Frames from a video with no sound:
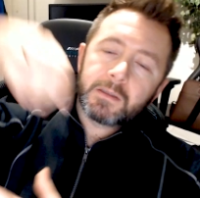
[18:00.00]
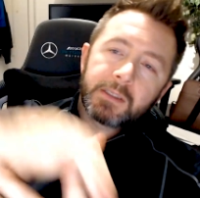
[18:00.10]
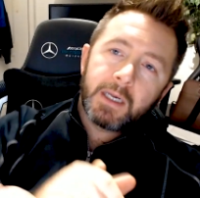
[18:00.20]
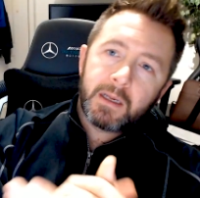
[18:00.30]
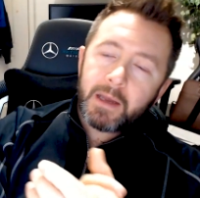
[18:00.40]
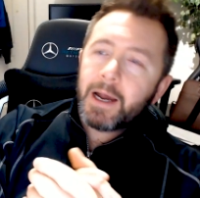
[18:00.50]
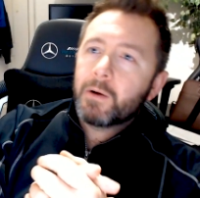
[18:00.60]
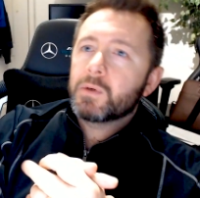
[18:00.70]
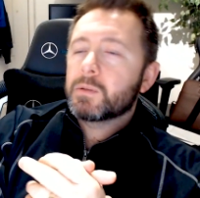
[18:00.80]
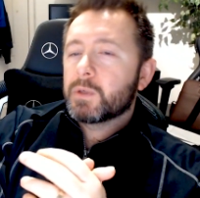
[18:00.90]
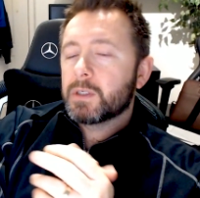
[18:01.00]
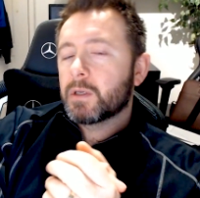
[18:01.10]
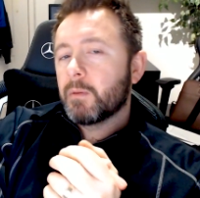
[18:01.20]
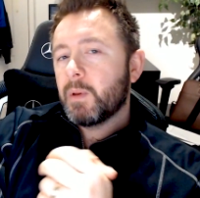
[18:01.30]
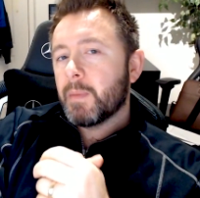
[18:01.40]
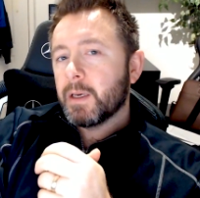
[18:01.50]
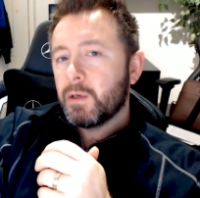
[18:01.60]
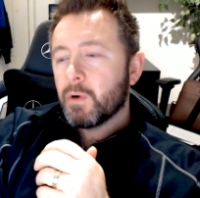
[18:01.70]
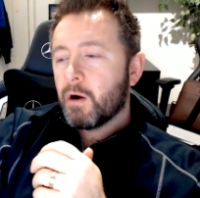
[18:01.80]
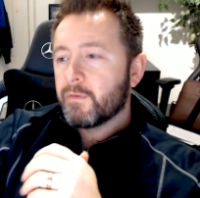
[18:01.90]
on the side of the house, which is going to be my
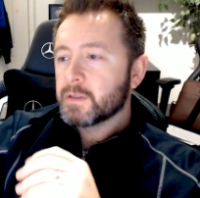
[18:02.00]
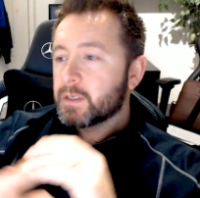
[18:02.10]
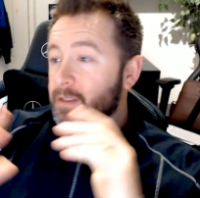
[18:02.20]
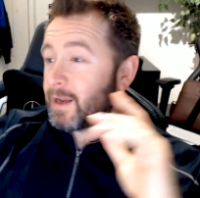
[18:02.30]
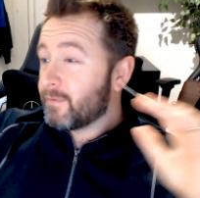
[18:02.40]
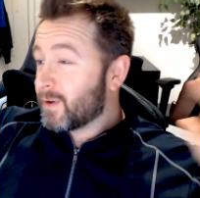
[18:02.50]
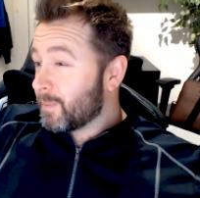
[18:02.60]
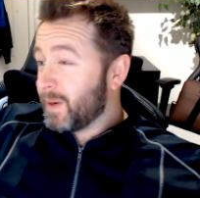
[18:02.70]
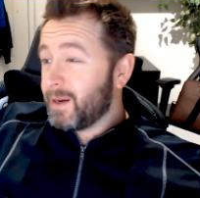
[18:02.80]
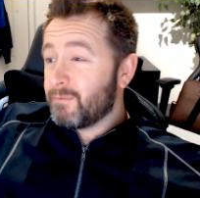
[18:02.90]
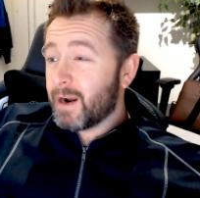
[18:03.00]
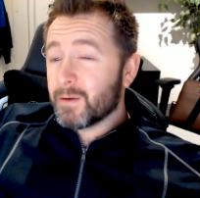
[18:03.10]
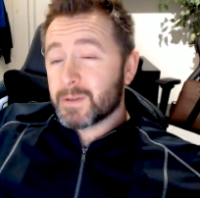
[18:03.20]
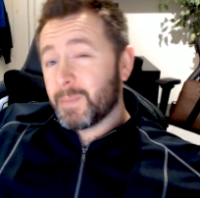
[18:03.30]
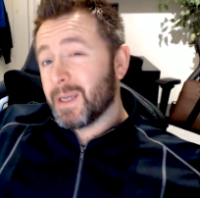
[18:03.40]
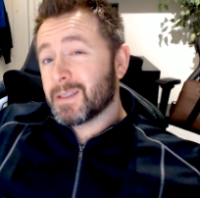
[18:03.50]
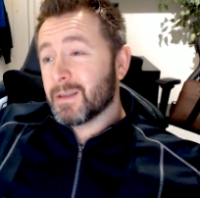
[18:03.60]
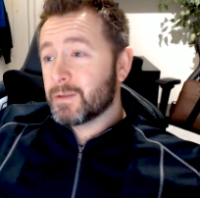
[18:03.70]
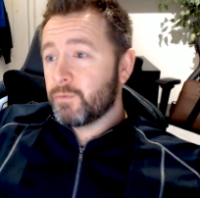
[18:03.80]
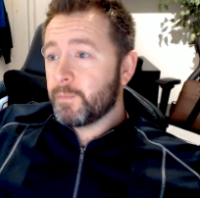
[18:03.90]
new office, because I've completely run out of space
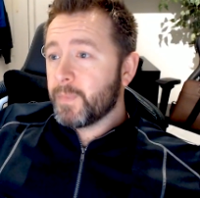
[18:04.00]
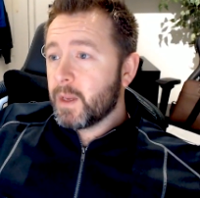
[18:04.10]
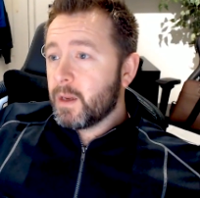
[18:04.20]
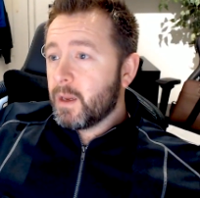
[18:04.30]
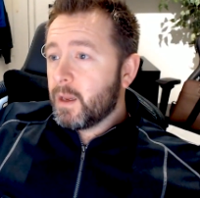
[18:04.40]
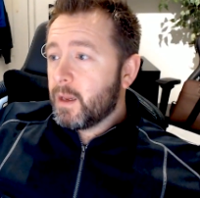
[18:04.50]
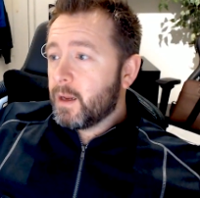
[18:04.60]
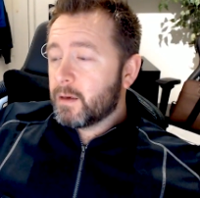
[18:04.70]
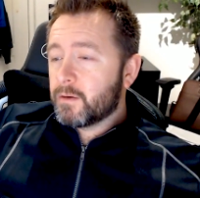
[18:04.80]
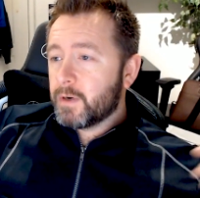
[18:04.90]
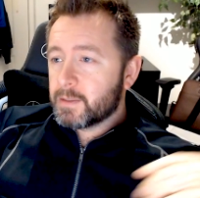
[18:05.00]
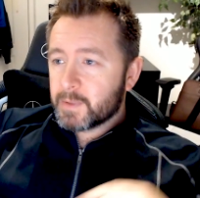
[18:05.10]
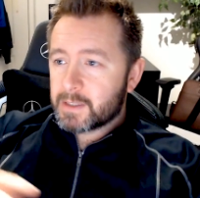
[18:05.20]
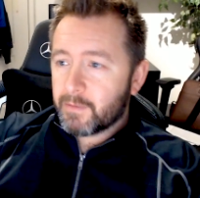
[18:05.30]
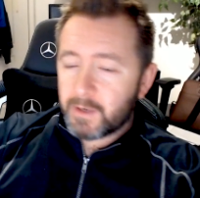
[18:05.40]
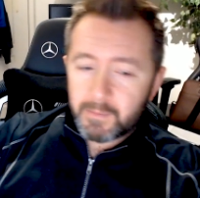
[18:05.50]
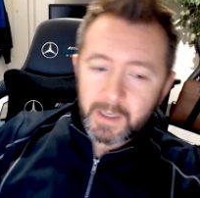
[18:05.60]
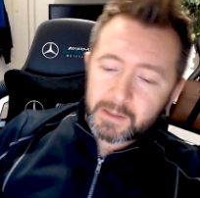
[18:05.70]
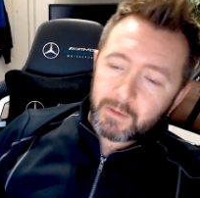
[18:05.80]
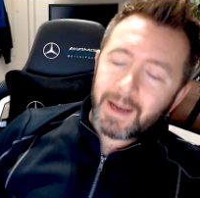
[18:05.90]
in this room. Christ, I'm at 17
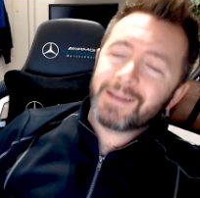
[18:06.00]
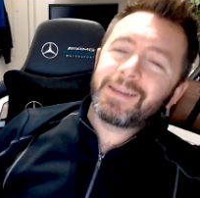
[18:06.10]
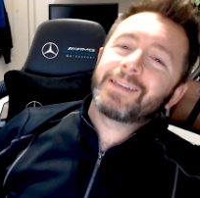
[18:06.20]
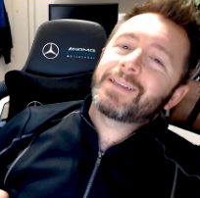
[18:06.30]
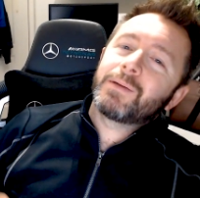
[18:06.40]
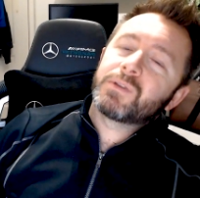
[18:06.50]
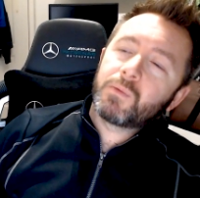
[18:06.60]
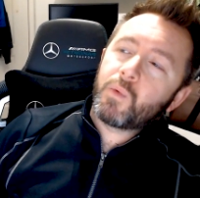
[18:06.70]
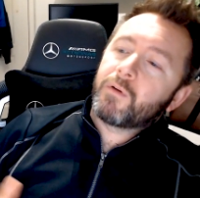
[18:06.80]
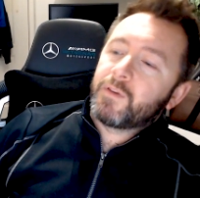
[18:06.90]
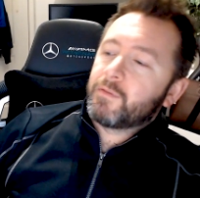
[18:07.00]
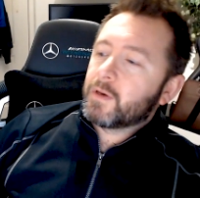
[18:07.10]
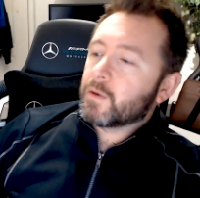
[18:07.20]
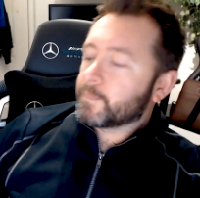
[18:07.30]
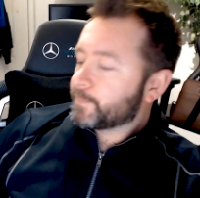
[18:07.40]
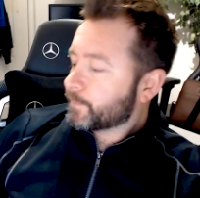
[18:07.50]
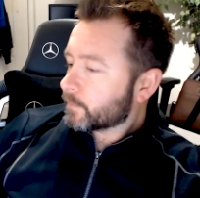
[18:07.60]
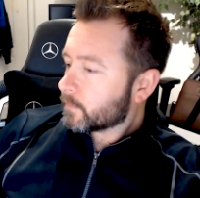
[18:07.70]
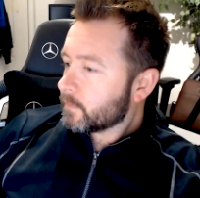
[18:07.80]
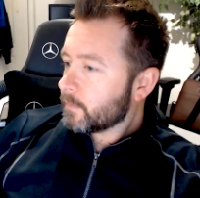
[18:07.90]
minutes, so I did say it was a waffly video.
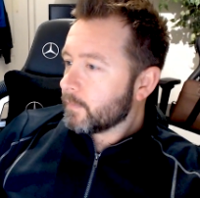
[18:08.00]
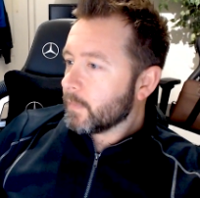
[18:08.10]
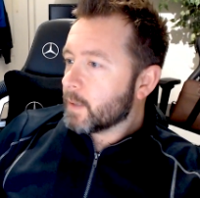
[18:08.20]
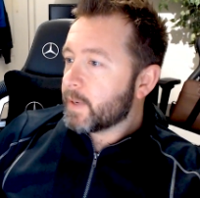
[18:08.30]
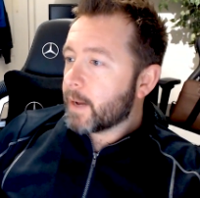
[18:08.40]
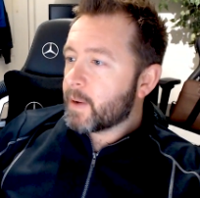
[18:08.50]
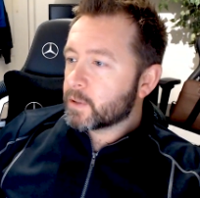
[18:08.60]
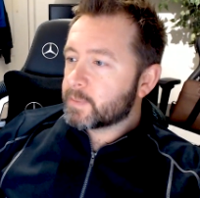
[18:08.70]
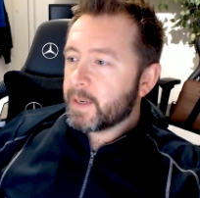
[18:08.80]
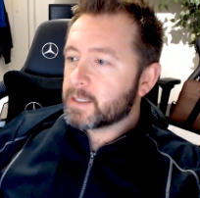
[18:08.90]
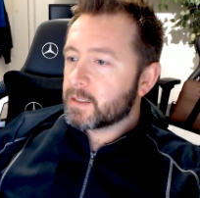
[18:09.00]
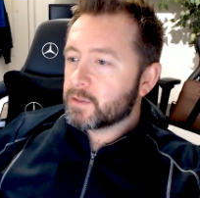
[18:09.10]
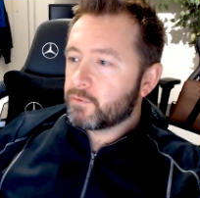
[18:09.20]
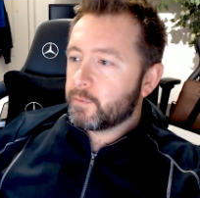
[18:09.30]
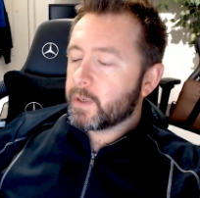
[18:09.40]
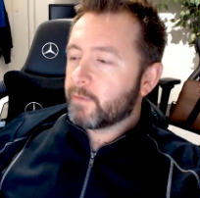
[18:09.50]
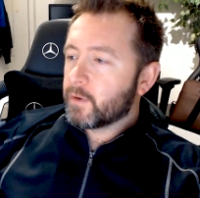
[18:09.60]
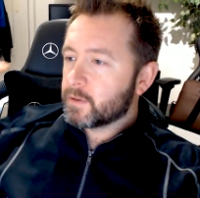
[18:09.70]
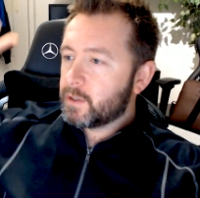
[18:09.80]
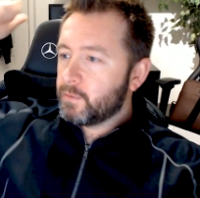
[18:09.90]
But yeah, I'm out of space in this room. You know, I've
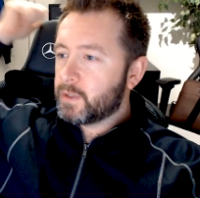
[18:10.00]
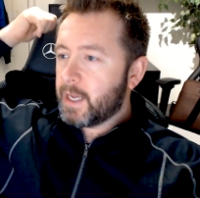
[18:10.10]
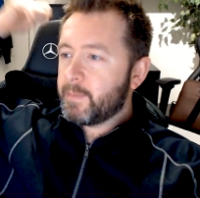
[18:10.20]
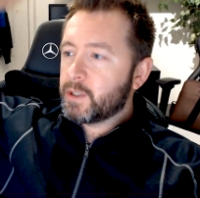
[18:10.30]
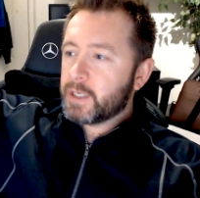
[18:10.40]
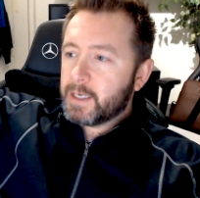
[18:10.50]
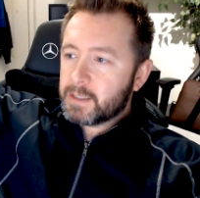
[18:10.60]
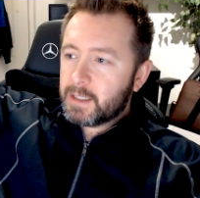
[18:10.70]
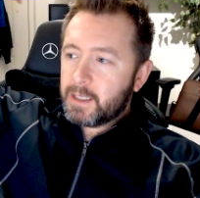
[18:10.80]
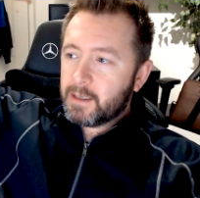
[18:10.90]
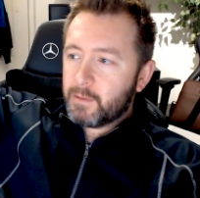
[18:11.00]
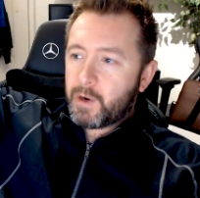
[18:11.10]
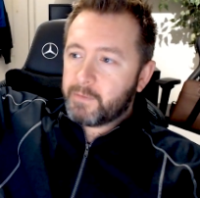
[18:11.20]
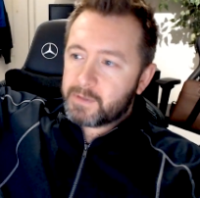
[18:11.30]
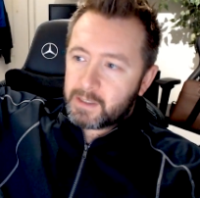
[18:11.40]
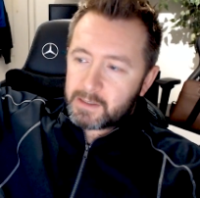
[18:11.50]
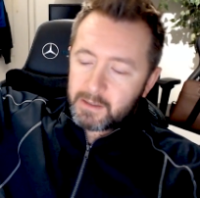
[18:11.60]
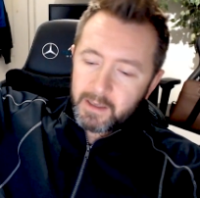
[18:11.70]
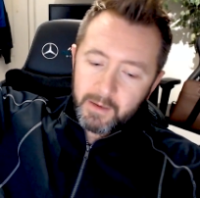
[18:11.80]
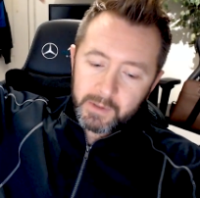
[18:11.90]
got two gaming chairs in here. The wife sits
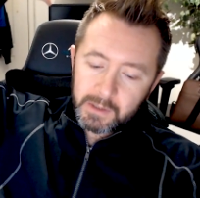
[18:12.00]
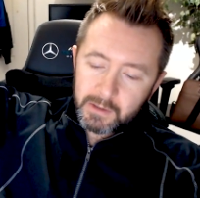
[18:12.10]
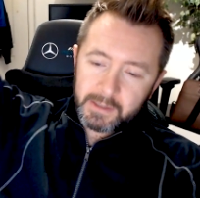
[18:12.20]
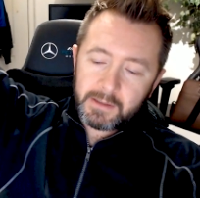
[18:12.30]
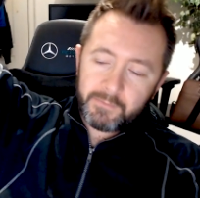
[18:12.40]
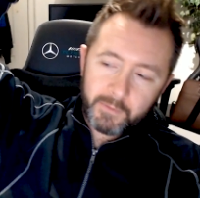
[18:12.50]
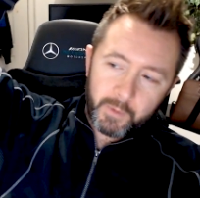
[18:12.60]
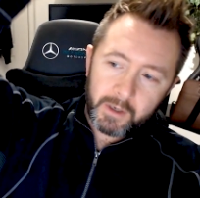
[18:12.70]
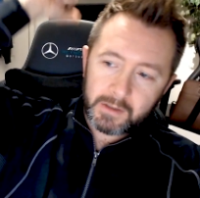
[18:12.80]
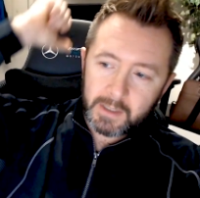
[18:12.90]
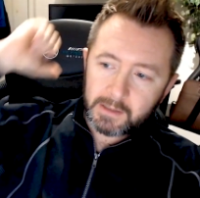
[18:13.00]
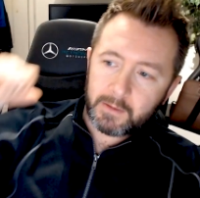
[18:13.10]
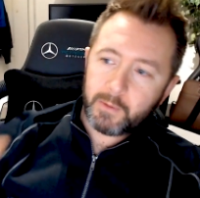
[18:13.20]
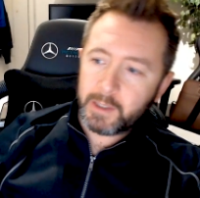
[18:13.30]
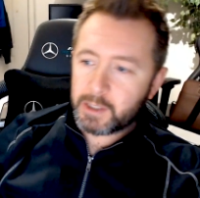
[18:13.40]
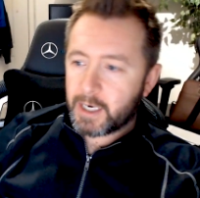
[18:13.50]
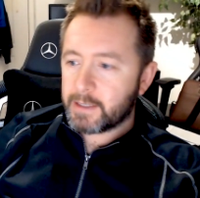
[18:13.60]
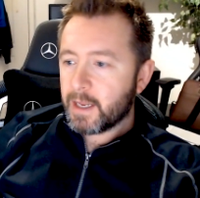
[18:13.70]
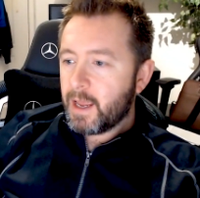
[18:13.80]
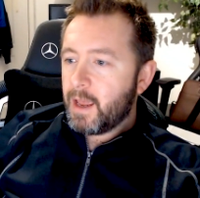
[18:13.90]
in there when she cuts in from work and has a quick chat.